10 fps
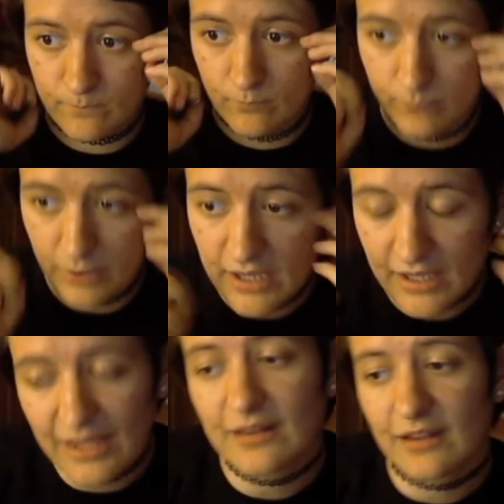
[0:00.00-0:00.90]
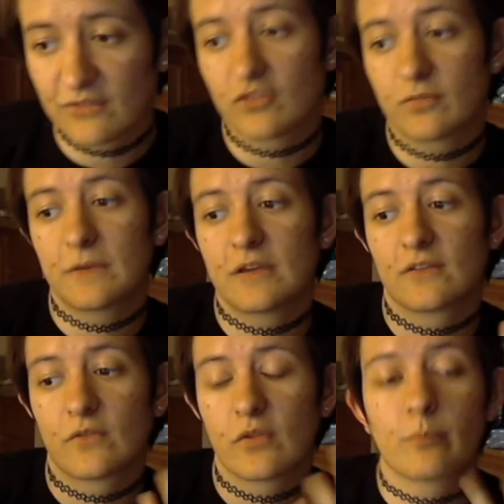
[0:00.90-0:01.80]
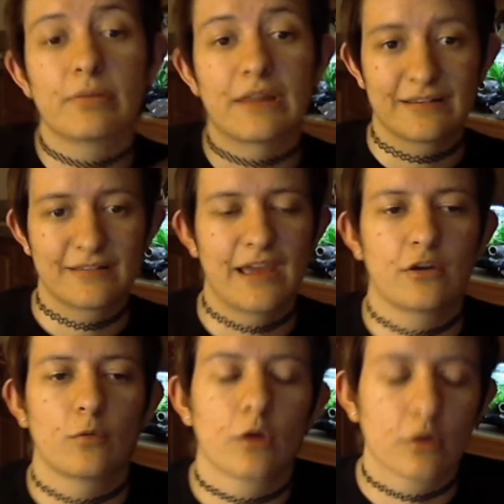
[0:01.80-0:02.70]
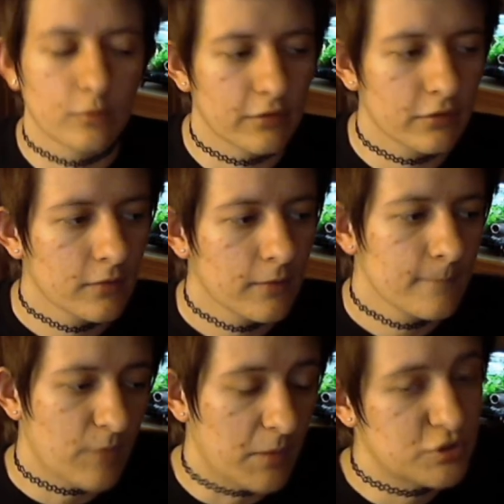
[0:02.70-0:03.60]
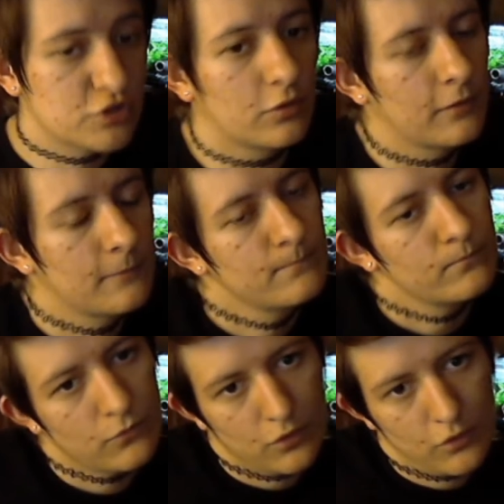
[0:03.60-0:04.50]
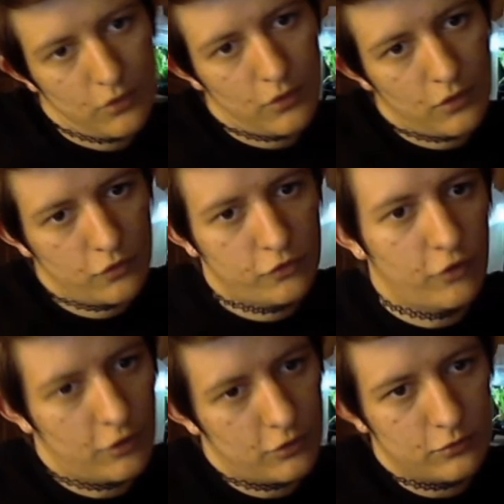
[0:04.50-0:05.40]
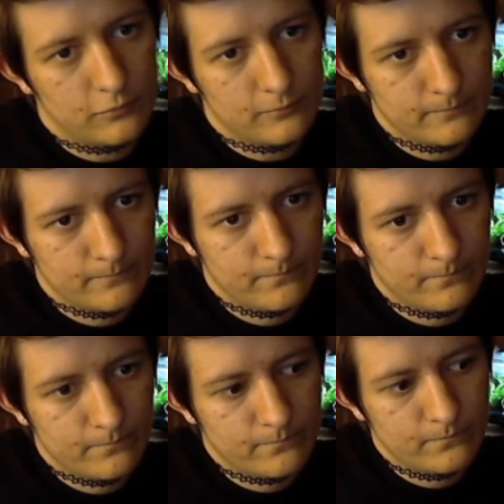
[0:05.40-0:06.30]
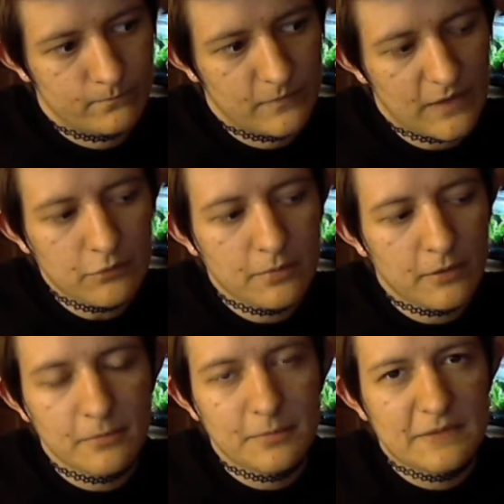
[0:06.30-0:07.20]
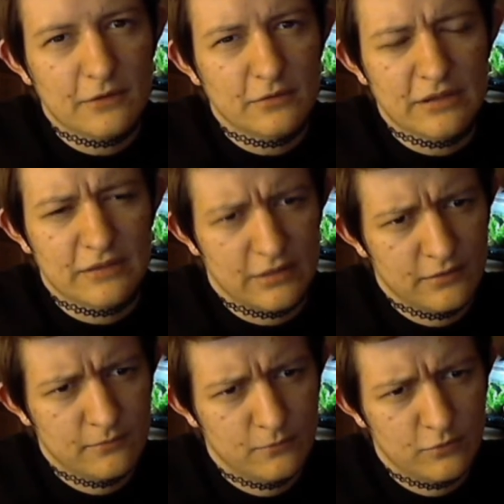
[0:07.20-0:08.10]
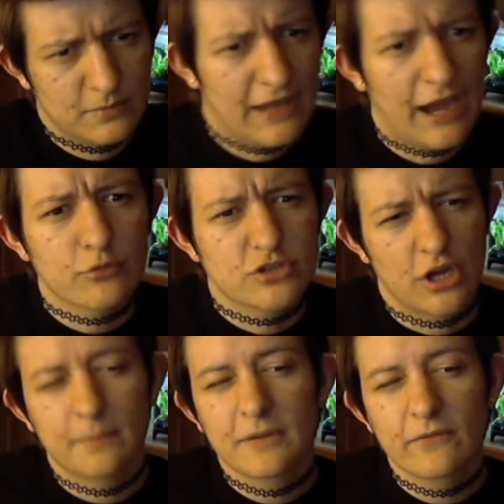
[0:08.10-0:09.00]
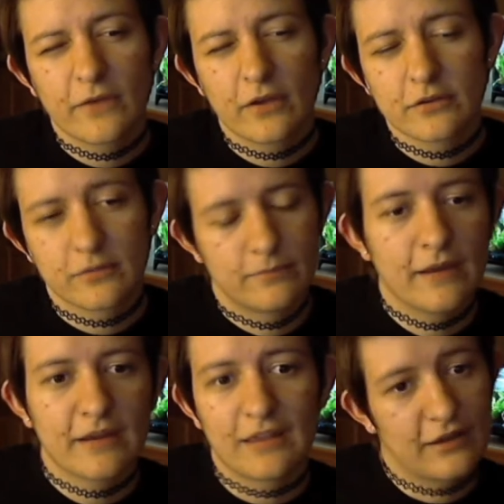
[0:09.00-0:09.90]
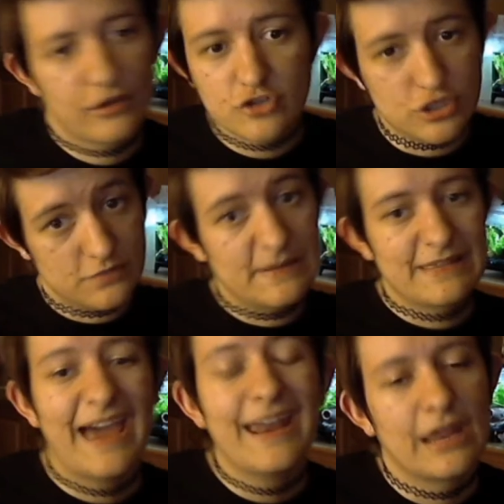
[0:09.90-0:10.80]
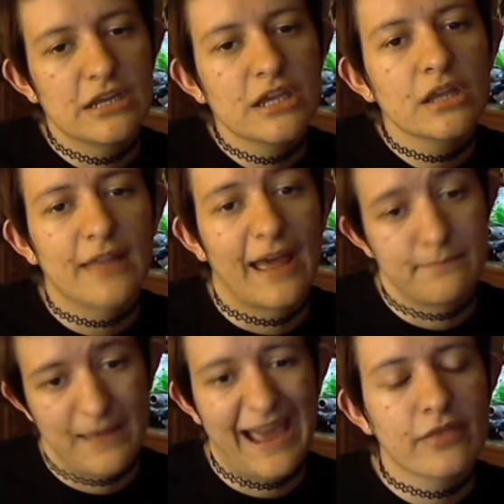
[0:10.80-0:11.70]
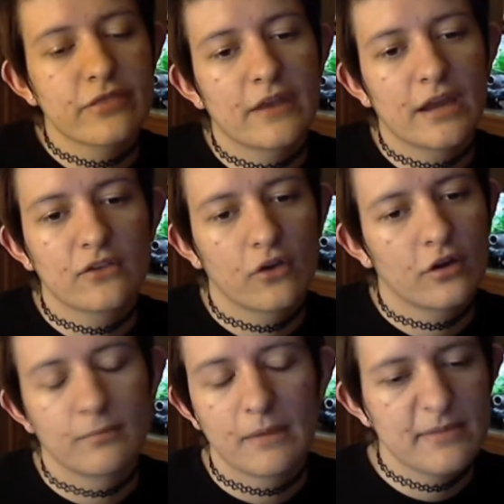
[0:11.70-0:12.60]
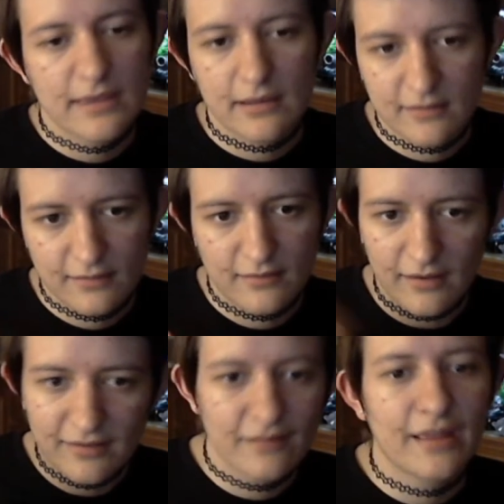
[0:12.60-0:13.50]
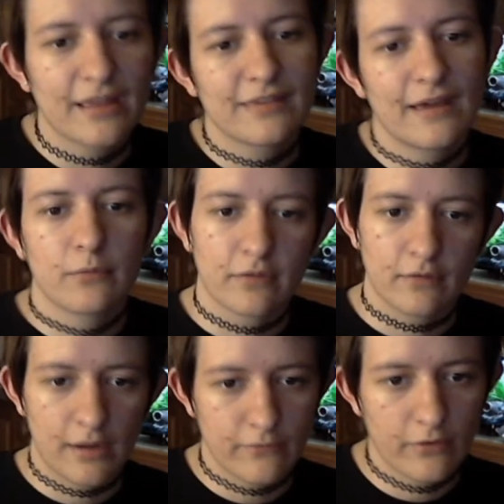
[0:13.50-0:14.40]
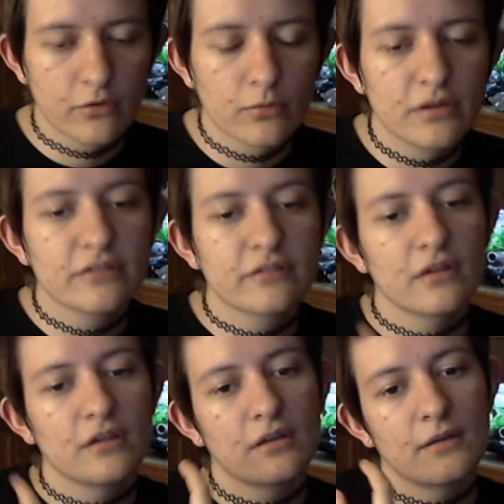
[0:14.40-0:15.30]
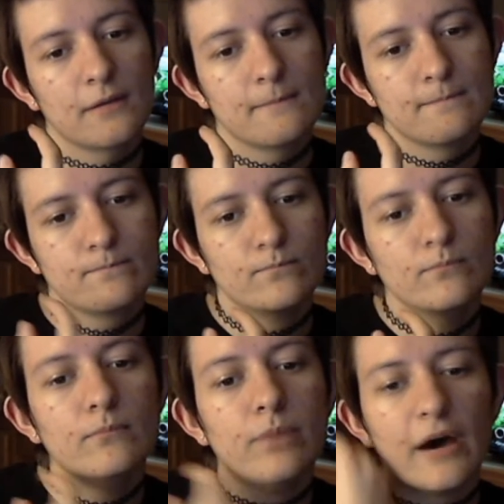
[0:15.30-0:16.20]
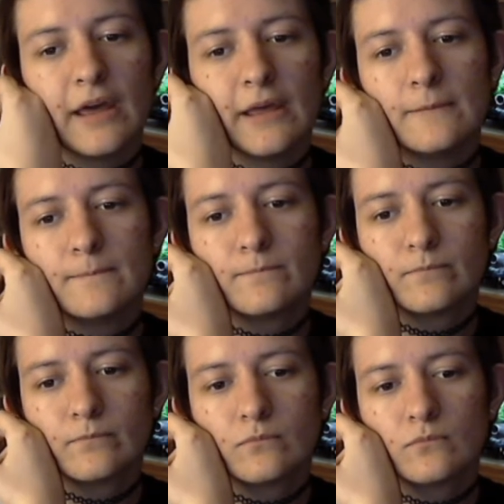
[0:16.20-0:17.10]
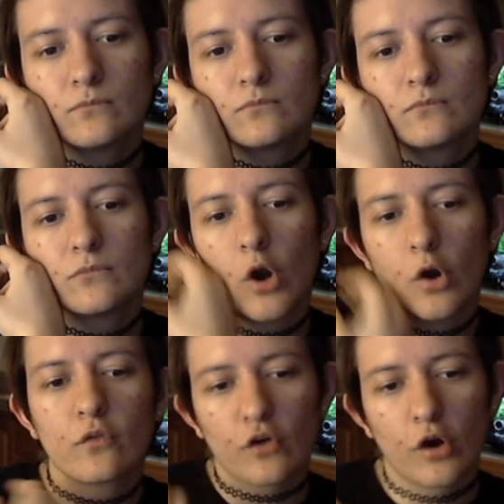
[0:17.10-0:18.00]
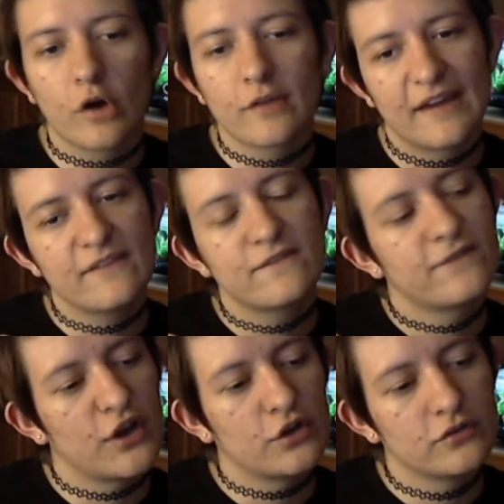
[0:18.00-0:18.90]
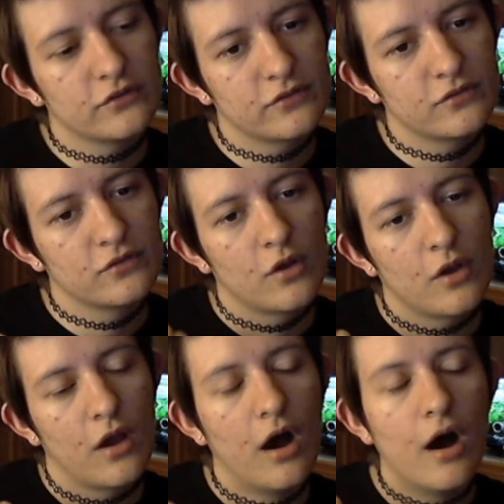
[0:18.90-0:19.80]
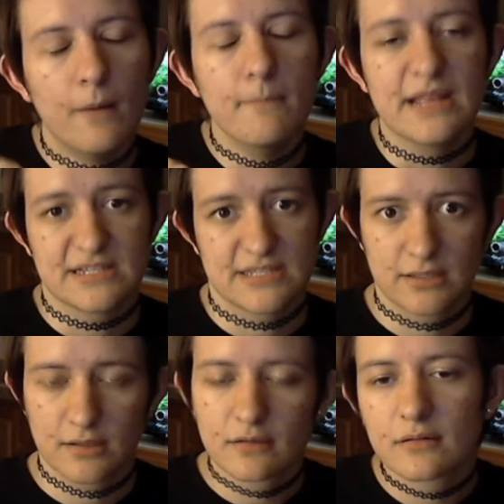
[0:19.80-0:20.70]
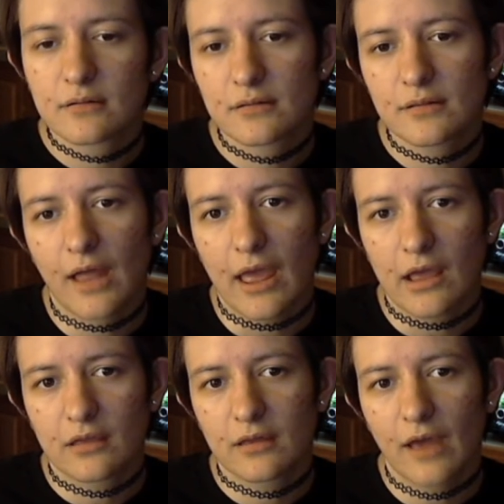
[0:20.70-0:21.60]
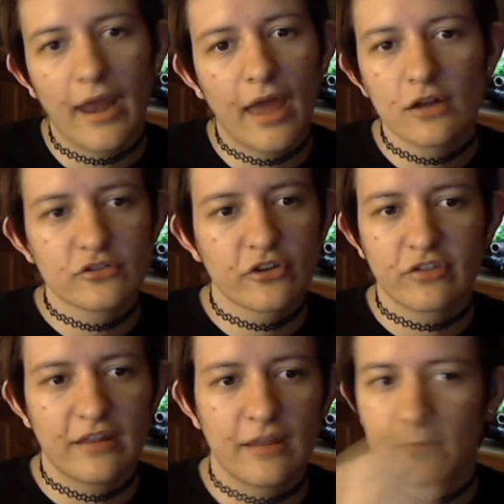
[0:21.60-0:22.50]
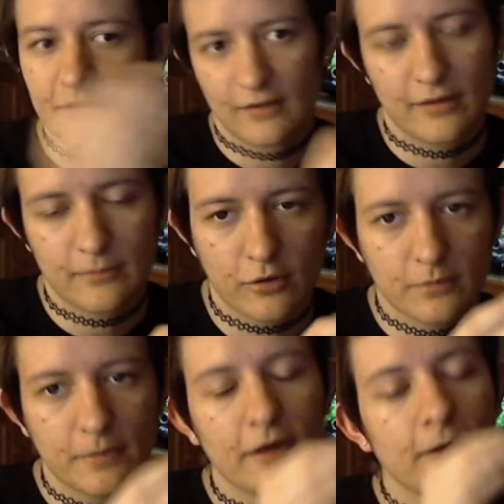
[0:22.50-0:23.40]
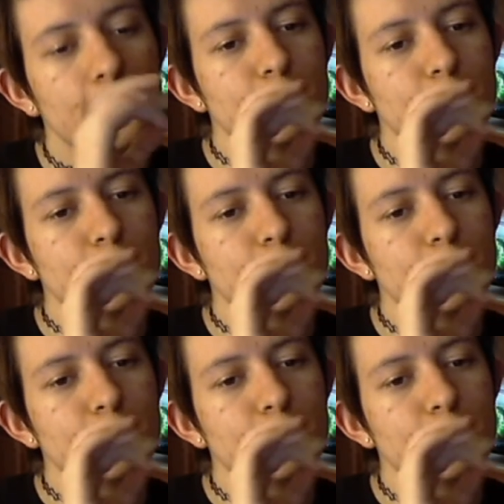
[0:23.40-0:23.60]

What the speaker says: But again, that's just because of the place they had to work with, I'm sure. So that would probably be the only thing, would be how choppy it felt. Then again, that could just be that ending, that path that I took. Maybe it isn't like that with a lot of other ones. But overall, that felt amazing. Like, and I don't just say that because I like Markiplier.